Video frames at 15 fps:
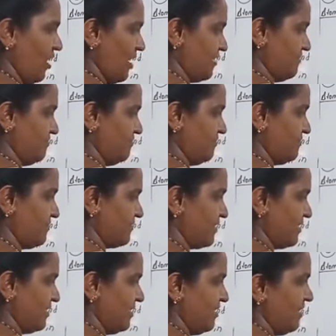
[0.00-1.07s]
1.
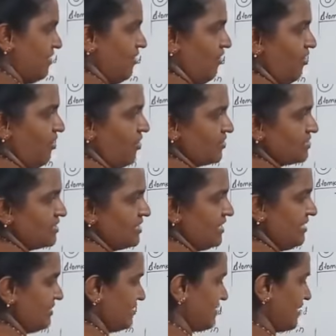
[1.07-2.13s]

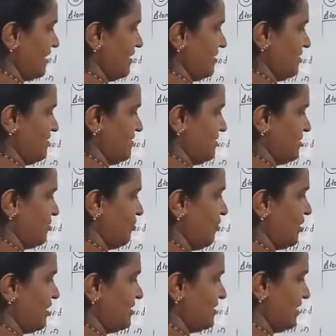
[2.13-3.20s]
Oxygen 3. So
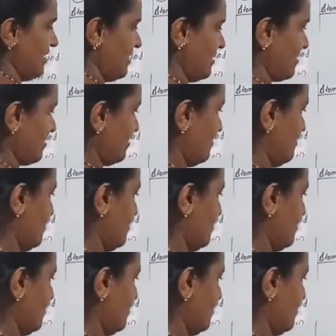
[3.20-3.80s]
what is the